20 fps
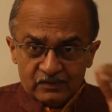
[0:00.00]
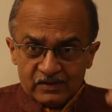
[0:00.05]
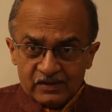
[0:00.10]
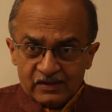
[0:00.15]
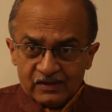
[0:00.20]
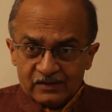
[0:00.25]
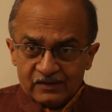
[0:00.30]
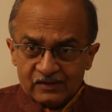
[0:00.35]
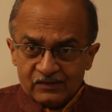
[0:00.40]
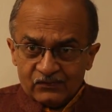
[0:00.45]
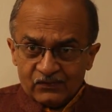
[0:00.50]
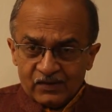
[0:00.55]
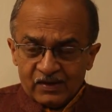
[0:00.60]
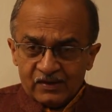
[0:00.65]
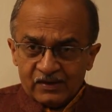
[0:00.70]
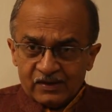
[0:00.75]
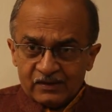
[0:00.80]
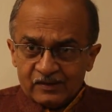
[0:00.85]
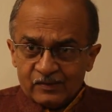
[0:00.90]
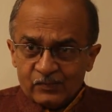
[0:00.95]
The
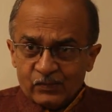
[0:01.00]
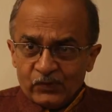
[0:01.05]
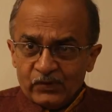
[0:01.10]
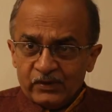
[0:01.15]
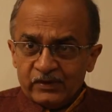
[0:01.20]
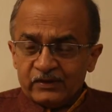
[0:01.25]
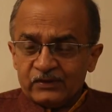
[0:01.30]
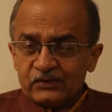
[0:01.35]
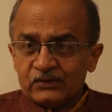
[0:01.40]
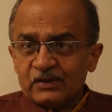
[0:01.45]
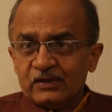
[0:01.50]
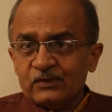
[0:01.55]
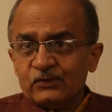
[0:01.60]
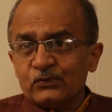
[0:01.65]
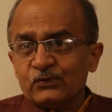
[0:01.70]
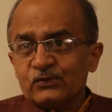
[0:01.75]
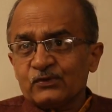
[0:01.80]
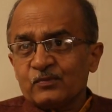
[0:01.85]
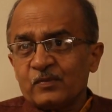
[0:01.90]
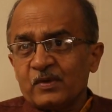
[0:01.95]
other politician
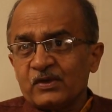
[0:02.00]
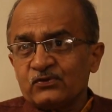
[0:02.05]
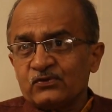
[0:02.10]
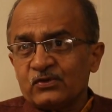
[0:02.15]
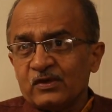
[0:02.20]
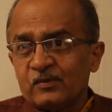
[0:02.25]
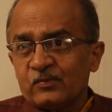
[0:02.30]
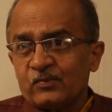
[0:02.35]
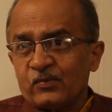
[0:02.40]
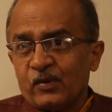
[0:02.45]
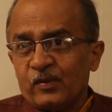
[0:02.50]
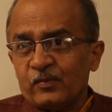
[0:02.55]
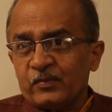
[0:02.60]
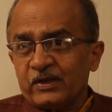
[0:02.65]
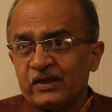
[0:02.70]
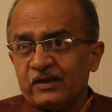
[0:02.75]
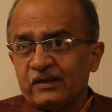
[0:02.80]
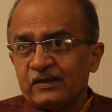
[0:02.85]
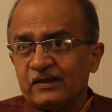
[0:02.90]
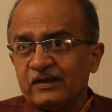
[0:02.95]
who is mentioned
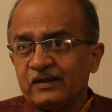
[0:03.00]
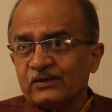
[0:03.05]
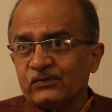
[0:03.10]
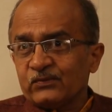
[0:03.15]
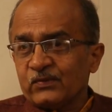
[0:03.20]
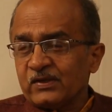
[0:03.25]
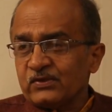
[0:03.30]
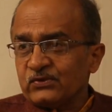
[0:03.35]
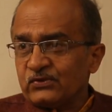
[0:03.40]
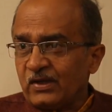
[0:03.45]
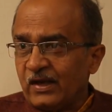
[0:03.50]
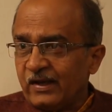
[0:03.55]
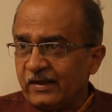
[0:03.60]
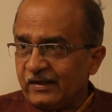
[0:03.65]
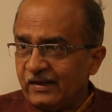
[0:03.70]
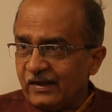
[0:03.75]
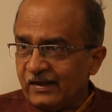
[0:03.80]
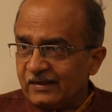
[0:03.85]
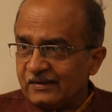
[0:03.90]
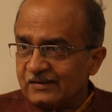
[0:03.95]
prominently is one
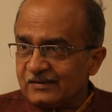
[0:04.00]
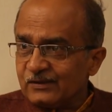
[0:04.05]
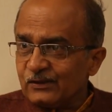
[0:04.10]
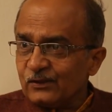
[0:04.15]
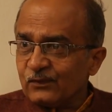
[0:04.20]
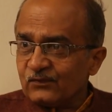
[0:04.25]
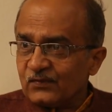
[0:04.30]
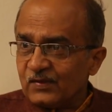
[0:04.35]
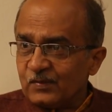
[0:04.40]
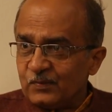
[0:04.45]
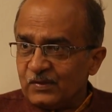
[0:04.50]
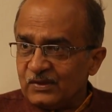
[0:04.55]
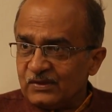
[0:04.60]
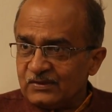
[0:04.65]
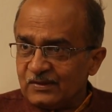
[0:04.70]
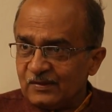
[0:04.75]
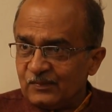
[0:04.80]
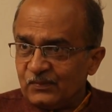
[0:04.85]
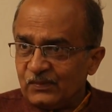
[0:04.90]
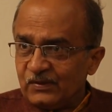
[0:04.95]
Shaina NC of the
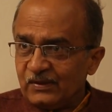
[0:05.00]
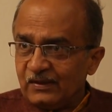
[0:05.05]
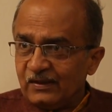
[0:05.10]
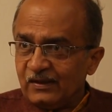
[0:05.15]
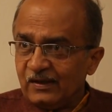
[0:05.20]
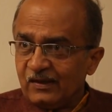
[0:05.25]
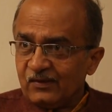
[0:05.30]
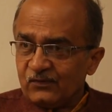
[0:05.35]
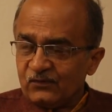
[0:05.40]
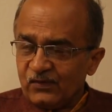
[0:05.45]
BJP,